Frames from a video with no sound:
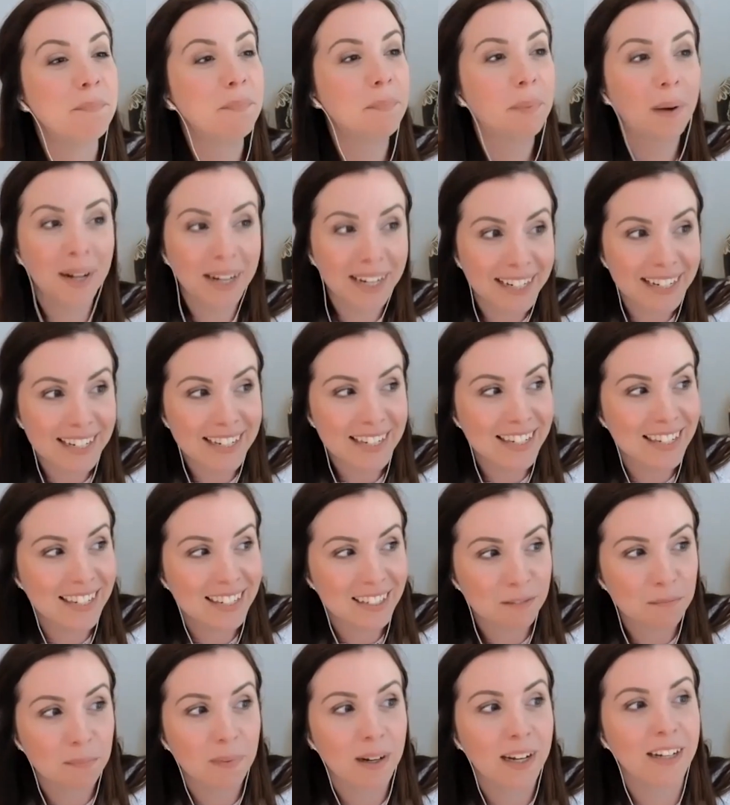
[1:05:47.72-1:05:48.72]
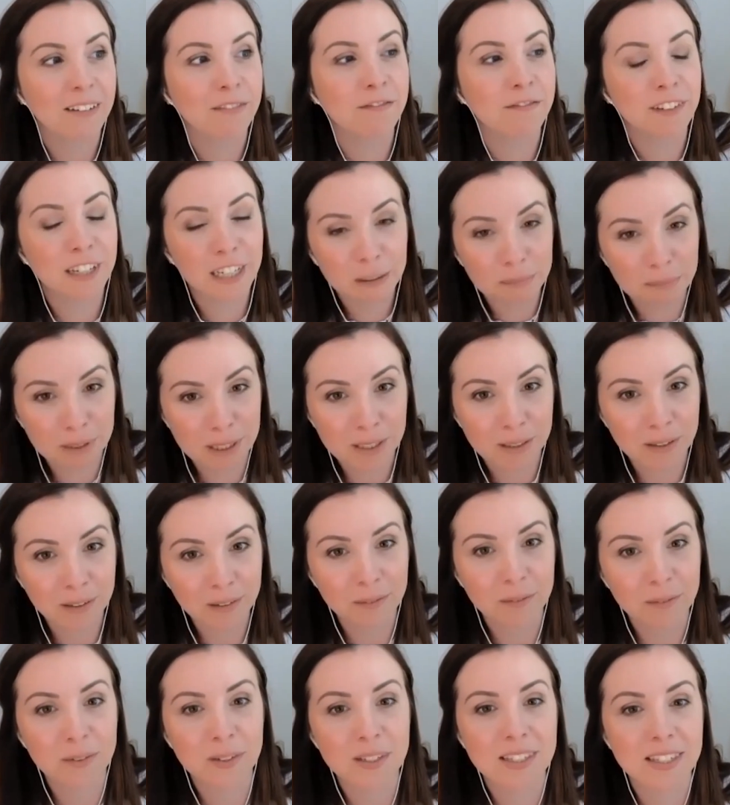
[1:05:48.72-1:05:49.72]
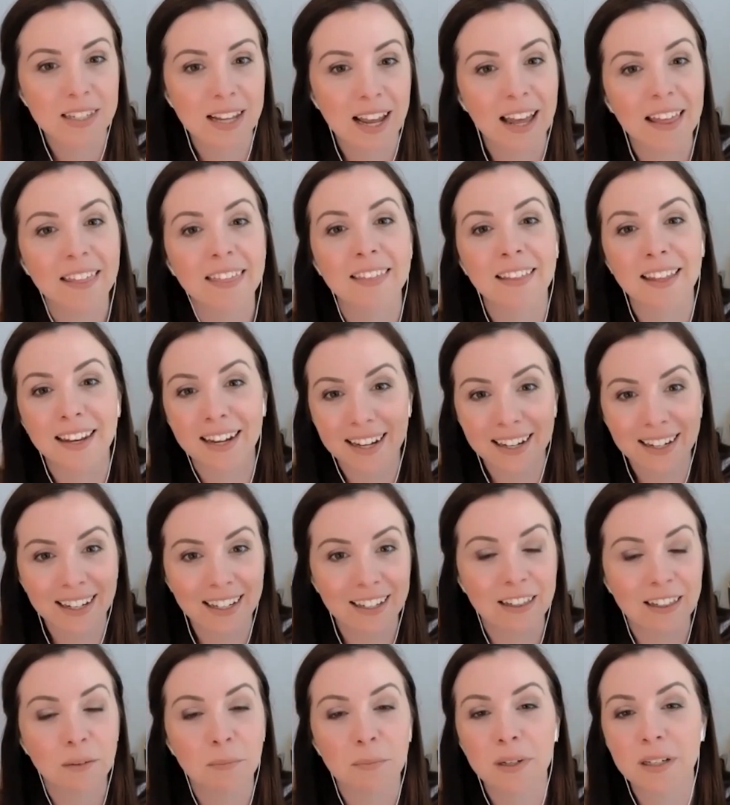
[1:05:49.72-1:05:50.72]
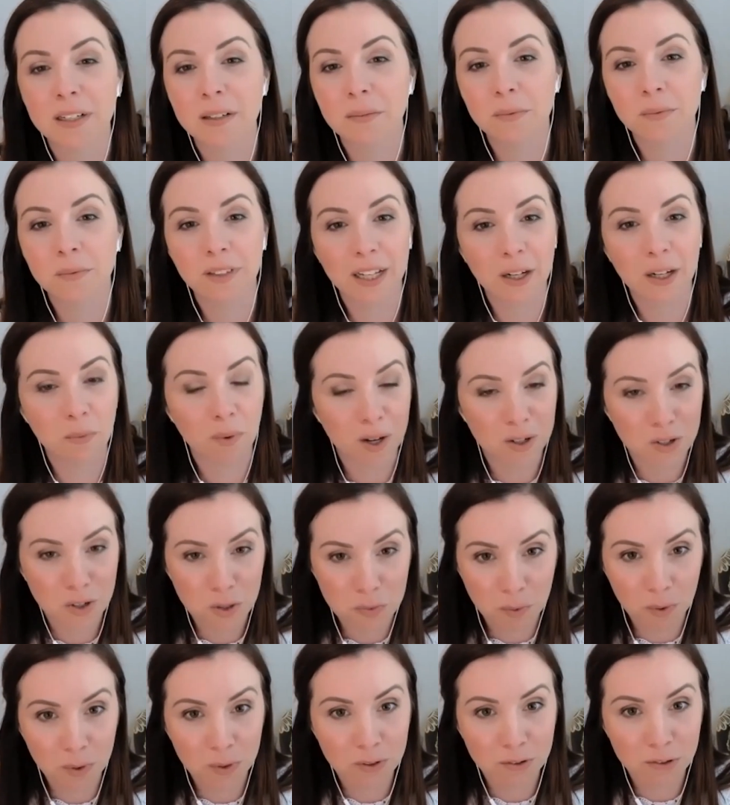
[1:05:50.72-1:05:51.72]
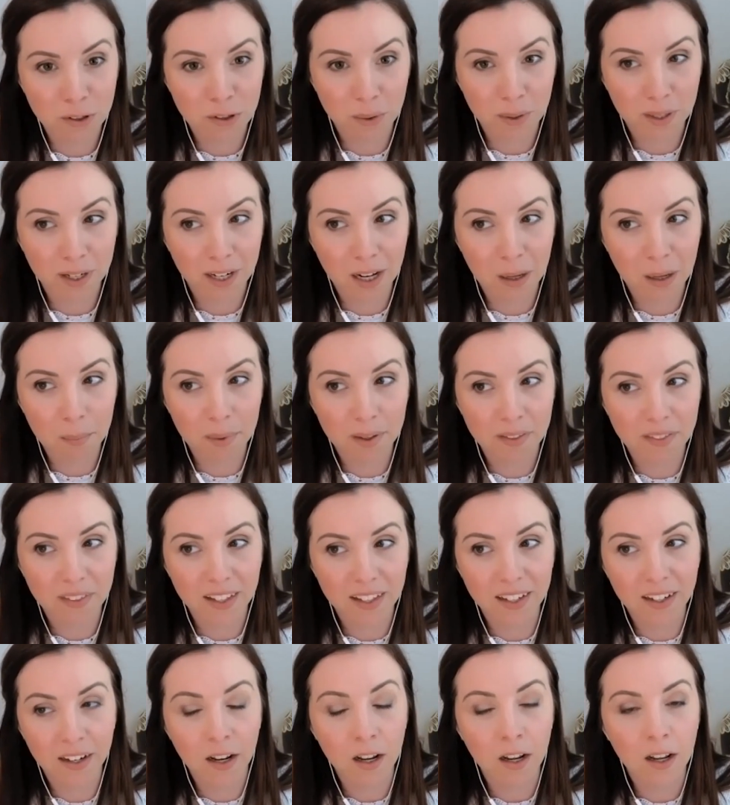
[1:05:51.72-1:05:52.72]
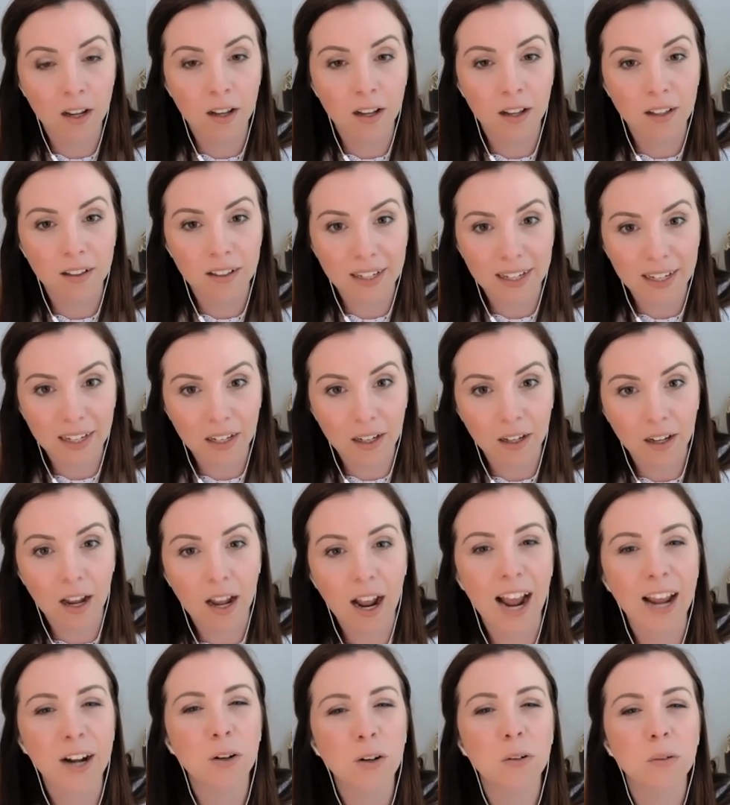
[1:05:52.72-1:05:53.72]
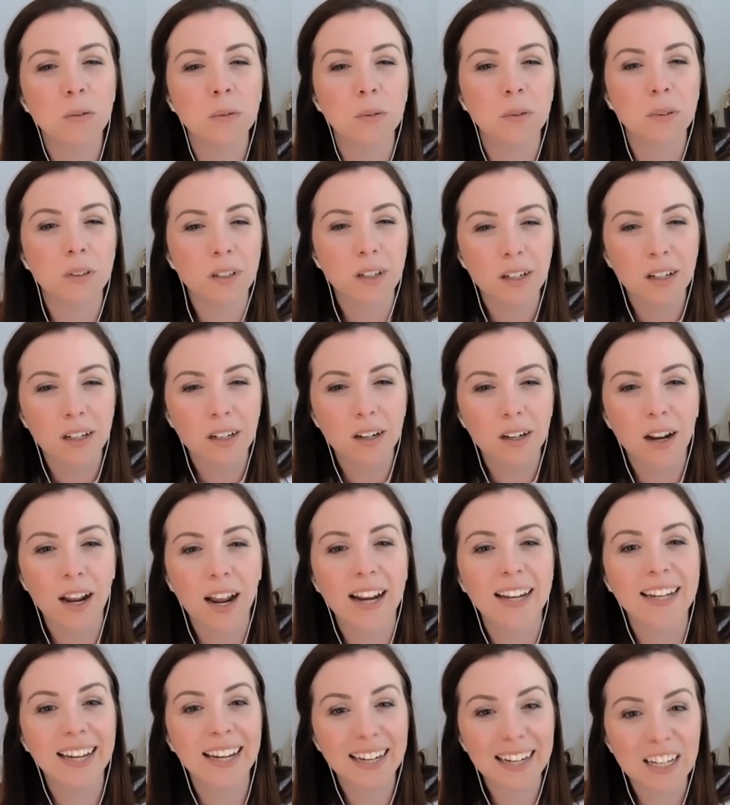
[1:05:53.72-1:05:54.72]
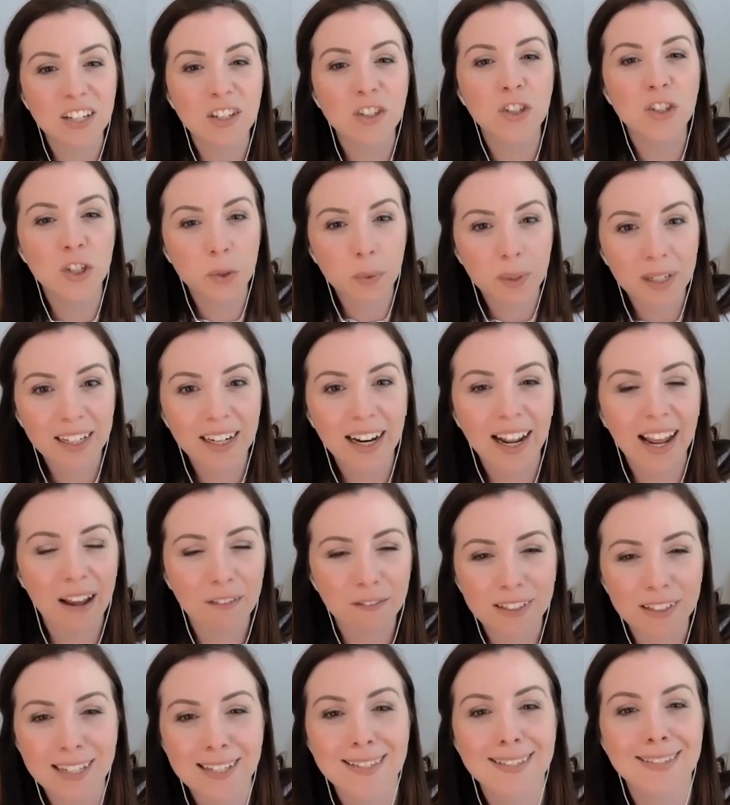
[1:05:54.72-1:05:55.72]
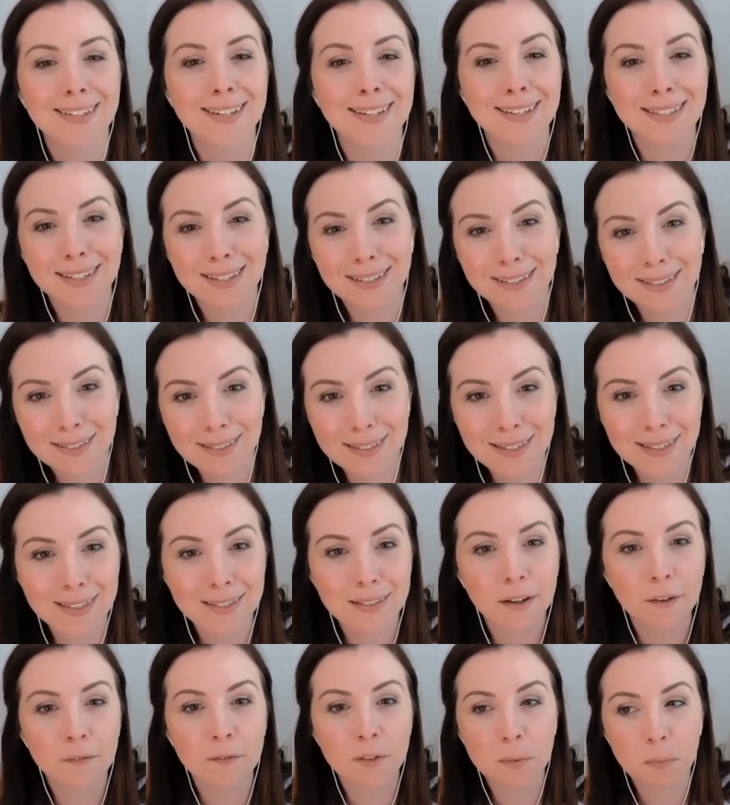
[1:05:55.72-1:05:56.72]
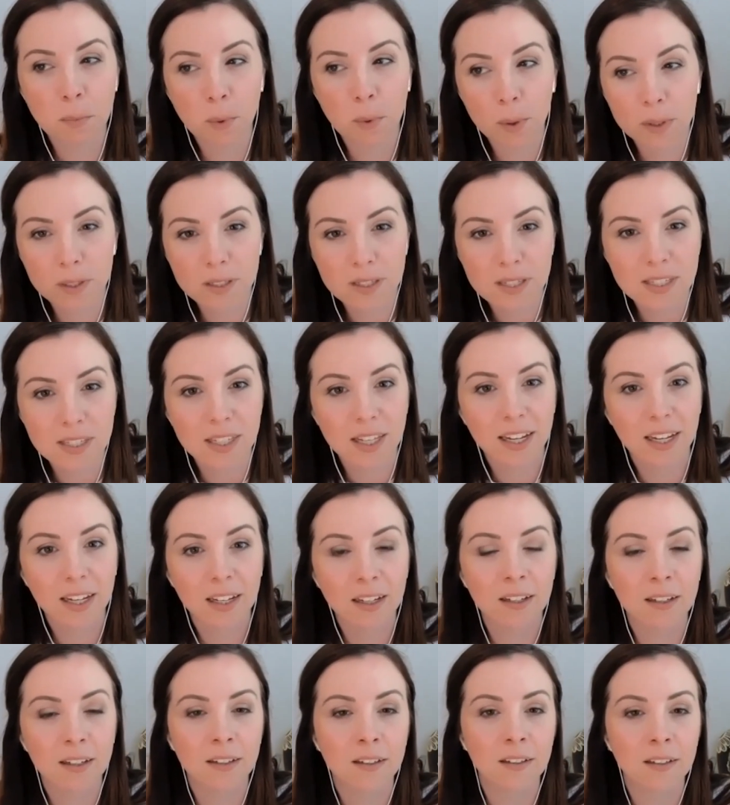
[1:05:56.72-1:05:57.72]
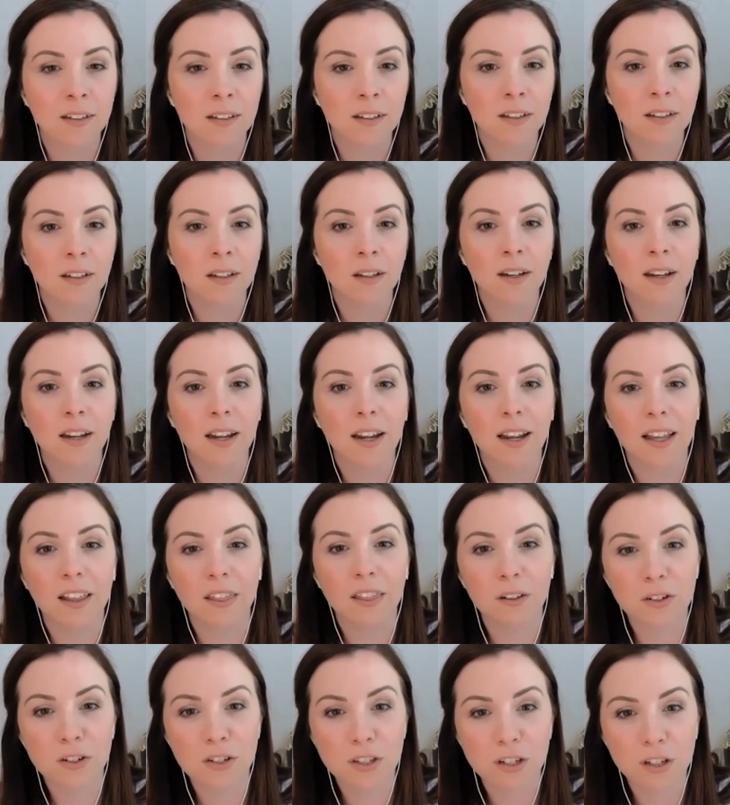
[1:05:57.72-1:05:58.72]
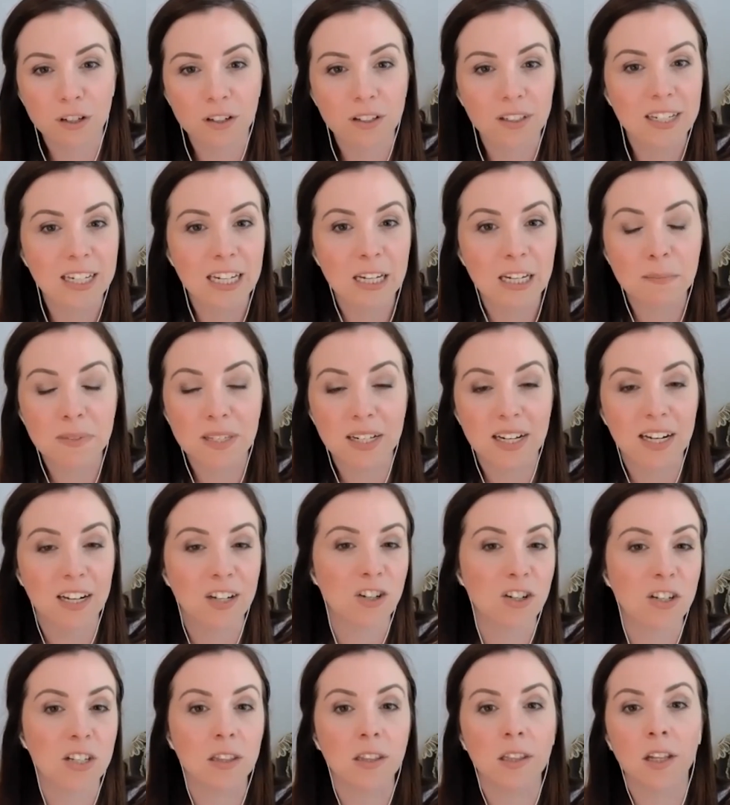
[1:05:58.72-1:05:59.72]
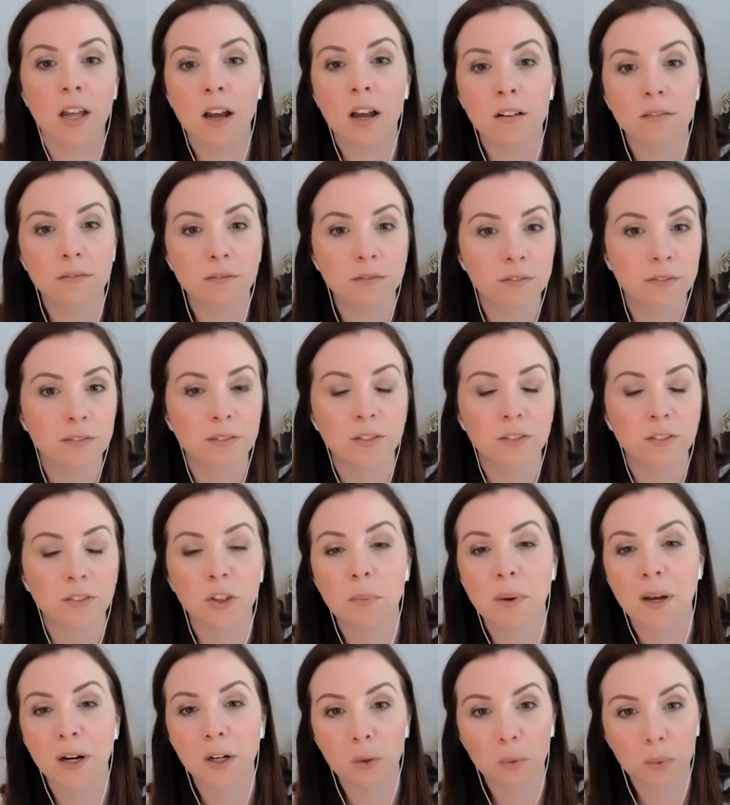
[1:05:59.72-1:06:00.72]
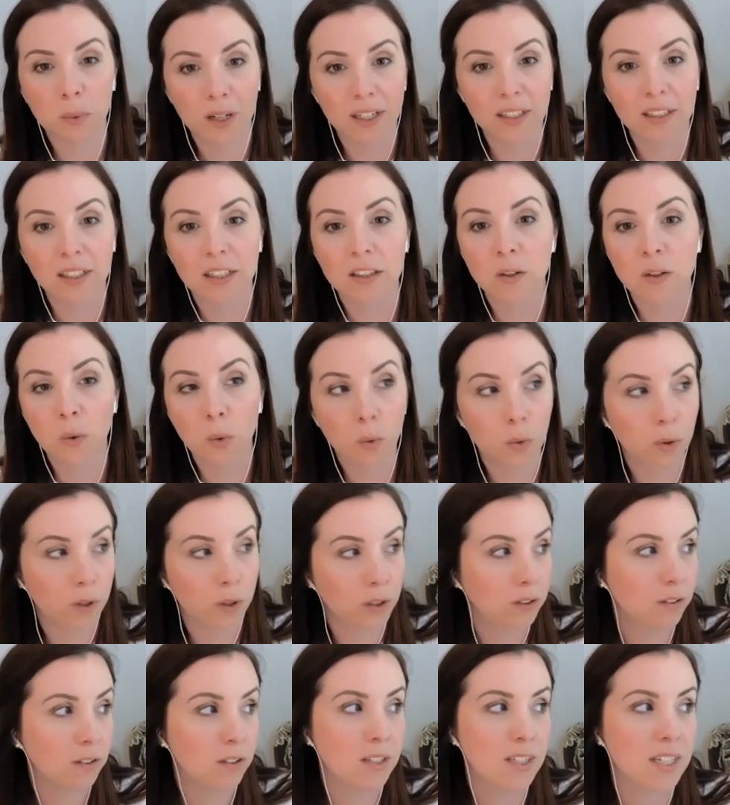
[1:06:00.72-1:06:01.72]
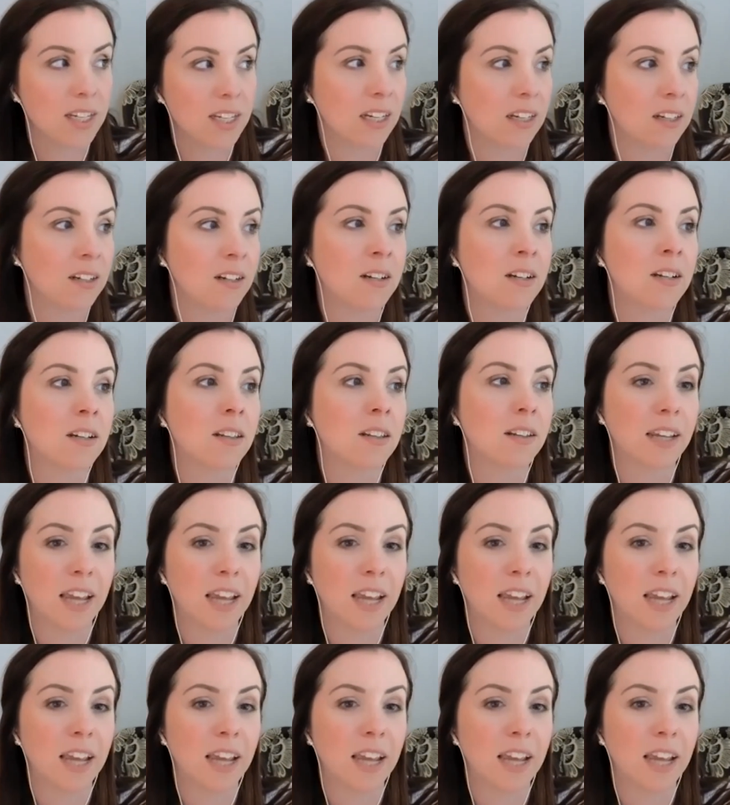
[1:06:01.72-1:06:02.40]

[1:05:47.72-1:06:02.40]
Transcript: But my family was athletic, and we like watched sports growing up. And then like I get into it. I have like seasons of sports, like, and there's certain teams that I just love no matter what, like the Orioles and the